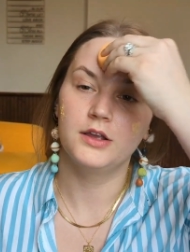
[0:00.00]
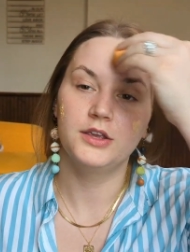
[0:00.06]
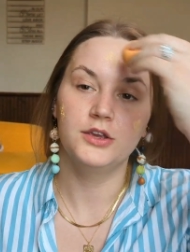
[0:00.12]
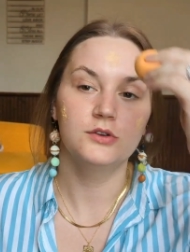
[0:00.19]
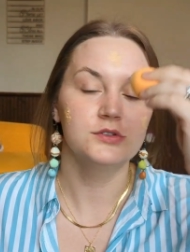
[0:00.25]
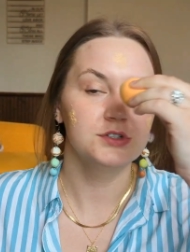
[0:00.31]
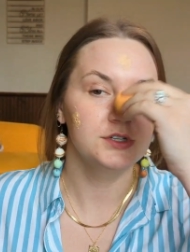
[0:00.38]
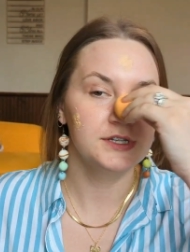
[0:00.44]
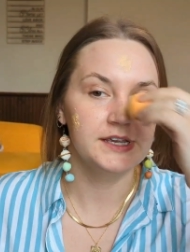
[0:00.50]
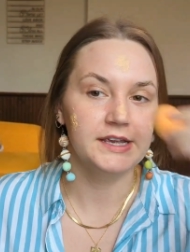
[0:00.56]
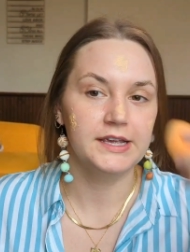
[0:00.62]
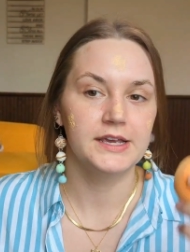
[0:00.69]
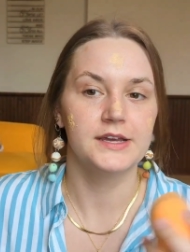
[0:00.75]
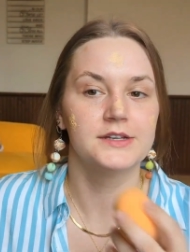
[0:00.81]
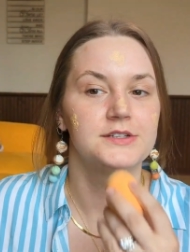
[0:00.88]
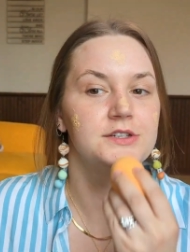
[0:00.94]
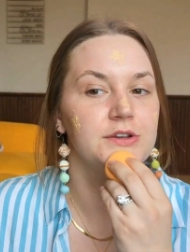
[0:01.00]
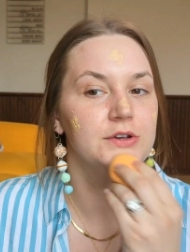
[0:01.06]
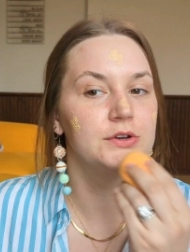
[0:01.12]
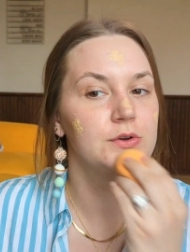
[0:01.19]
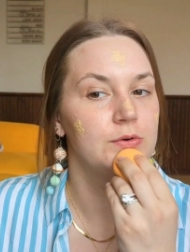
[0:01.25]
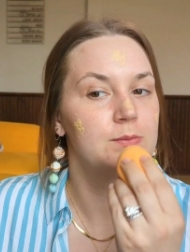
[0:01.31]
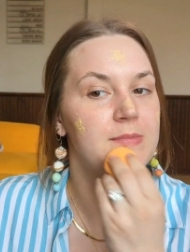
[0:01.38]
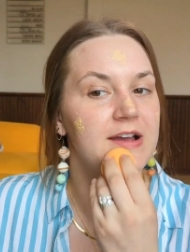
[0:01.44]
usually
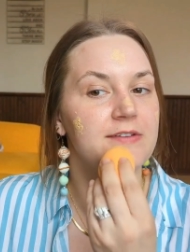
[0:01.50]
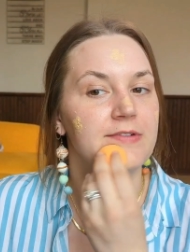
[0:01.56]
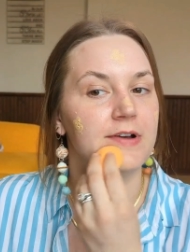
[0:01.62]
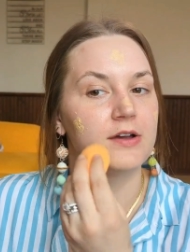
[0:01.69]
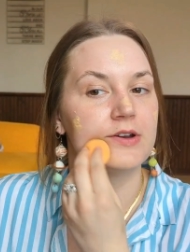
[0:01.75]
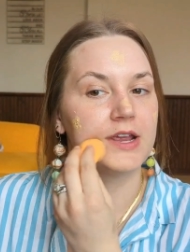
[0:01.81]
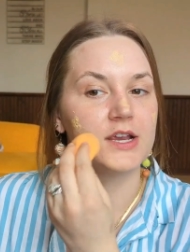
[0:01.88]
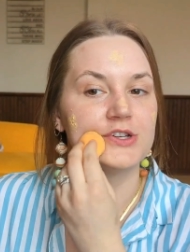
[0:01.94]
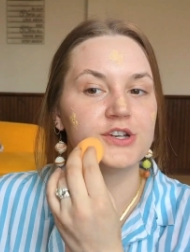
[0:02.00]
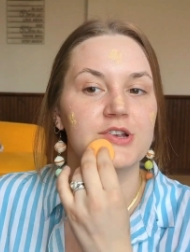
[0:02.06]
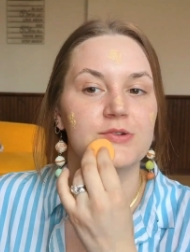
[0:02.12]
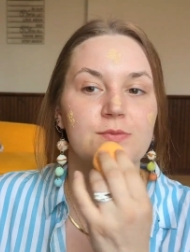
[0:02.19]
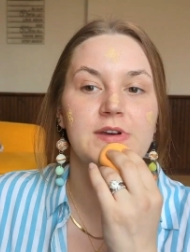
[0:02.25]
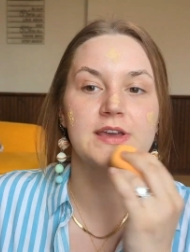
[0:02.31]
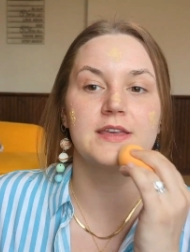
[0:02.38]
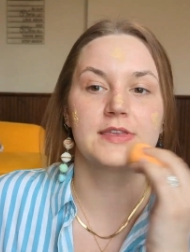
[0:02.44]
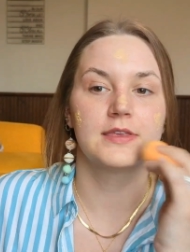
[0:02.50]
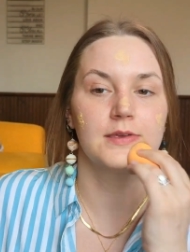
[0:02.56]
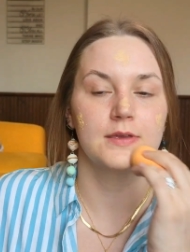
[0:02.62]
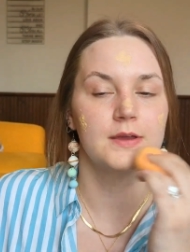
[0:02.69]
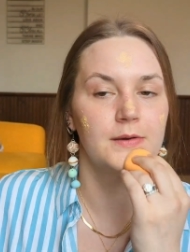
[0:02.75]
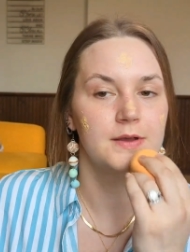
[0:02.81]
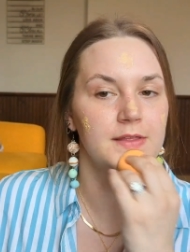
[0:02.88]
do my foundation with,